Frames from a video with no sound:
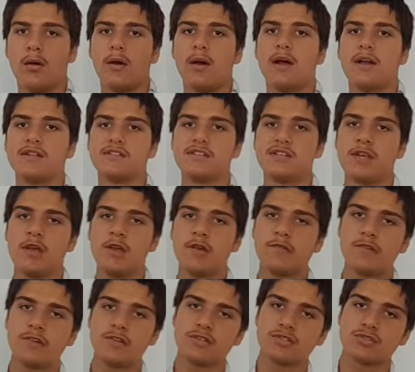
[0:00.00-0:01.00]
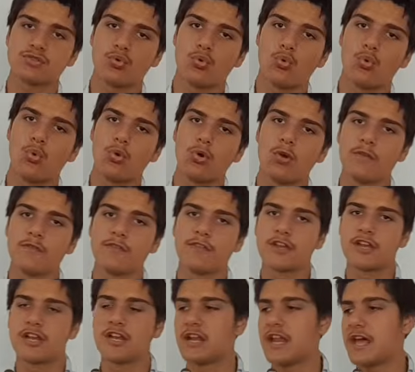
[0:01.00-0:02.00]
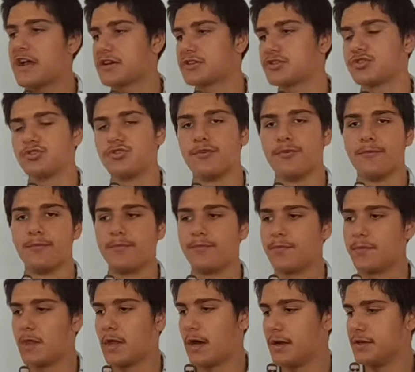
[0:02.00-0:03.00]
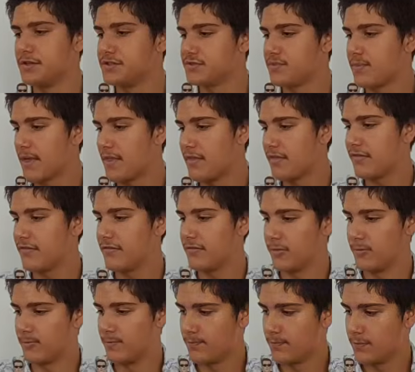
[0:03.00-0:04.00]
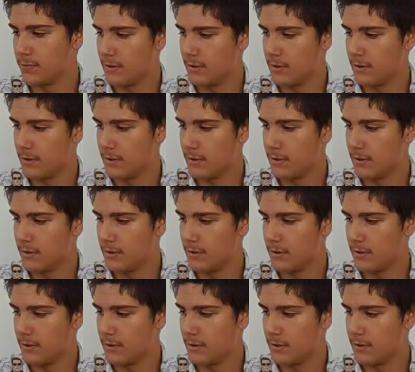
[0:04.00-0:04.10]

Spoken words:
And here is all of the collection that I just went through.